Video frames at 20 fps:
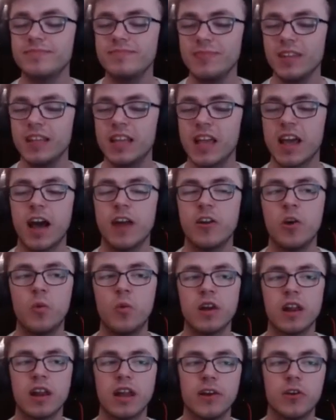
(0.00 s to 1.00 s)
Yeah, I don't want
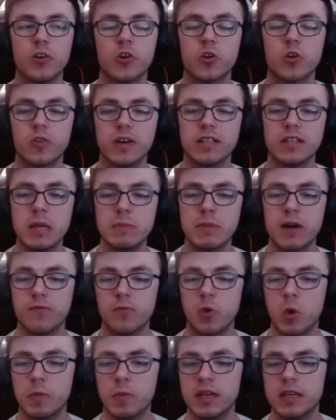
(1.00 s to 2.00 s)
a line of crit in my
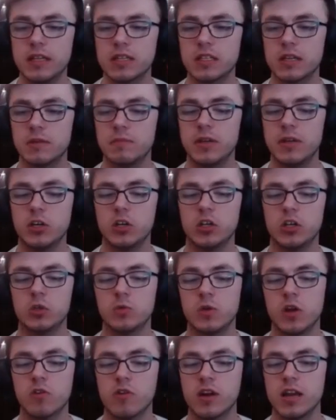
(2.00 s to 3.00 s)
4-piece because we
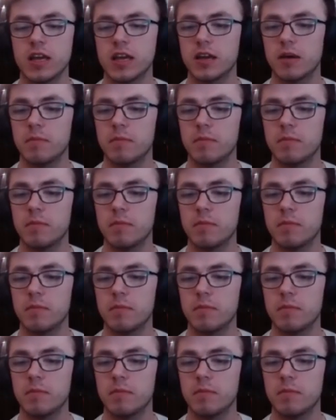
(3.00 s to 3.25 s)
are running